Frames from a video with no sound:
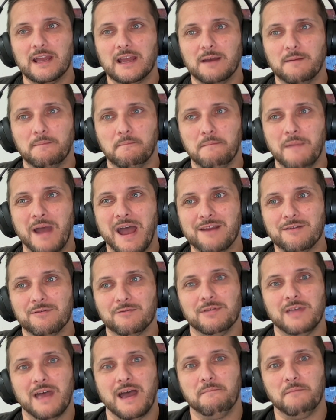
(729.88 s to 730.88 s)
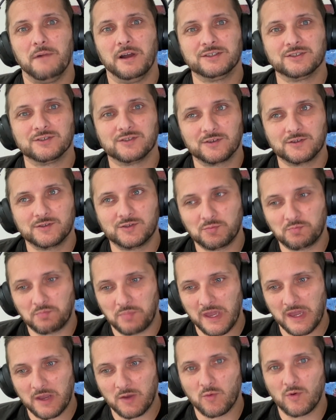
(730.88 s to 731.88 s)
matter that much as long as you
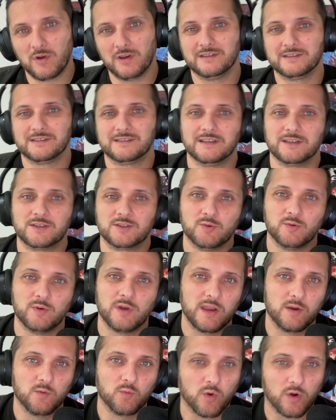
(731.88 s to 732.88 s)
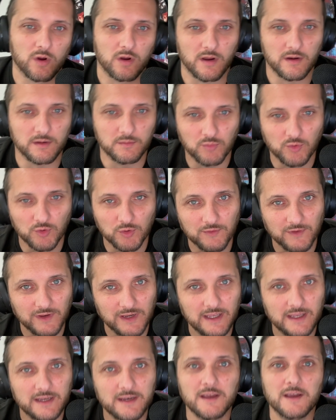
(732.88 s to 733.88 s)
pick one, stick to it, and work on improving
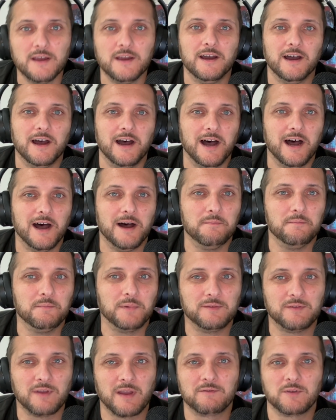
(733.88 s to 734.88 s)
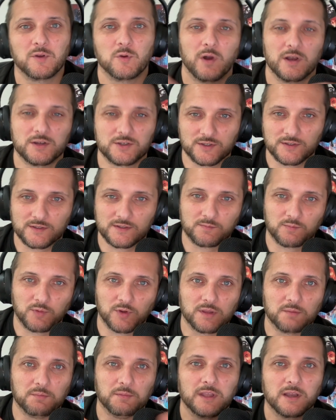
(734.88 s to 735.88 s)
it. But if you have any questions,
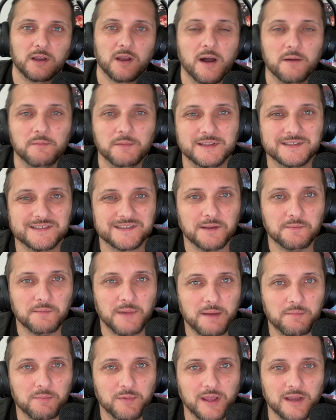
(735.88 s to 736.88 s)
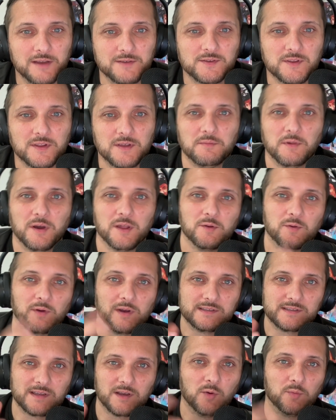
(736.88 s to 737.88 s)
put them in the comments and I'm happy to answer them.
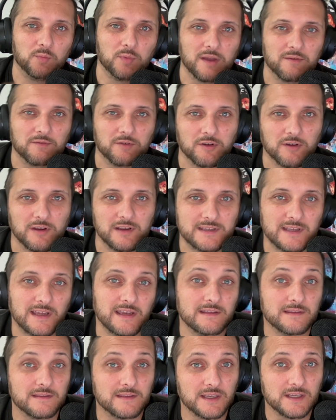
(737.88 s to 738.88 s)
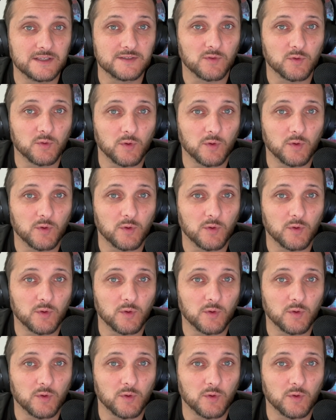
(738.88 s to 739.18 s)
Otherwise, I hope you have a great day and thanks for